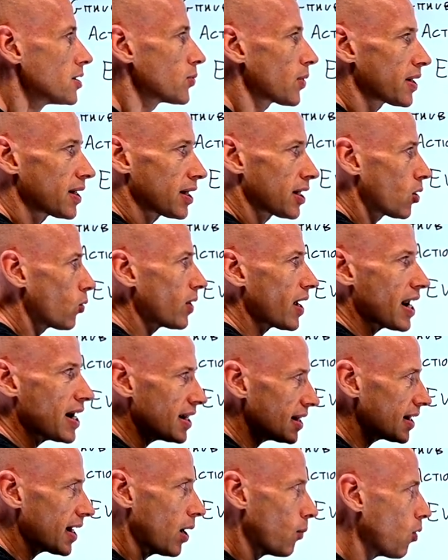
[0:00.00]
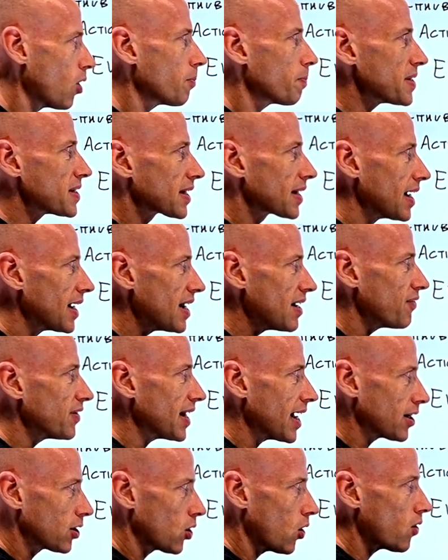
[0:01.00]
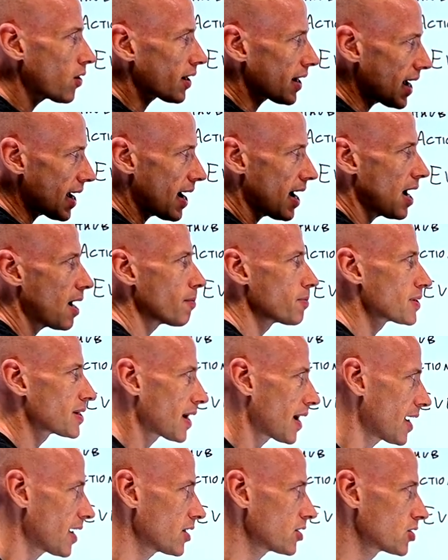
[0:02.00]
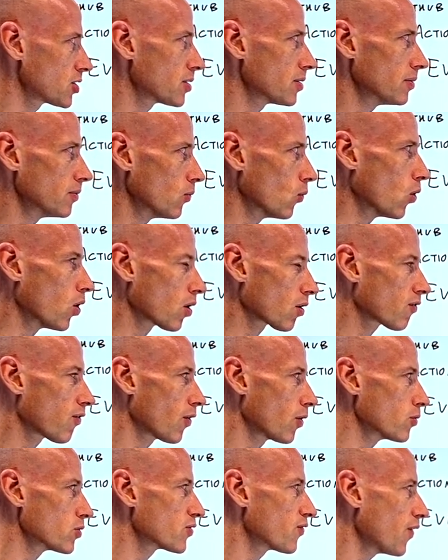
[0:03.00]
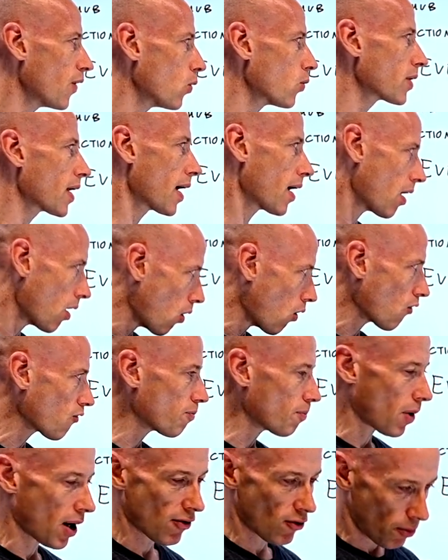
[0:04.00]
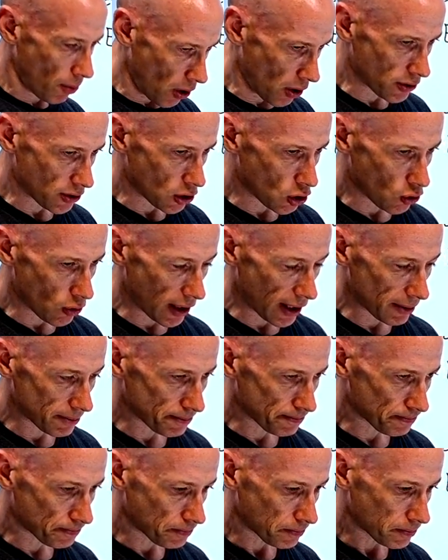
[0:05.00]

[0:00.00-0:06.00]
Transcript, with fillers: So I can call it anything I want, but it's going to live in that .github slash workflows folder of my repository.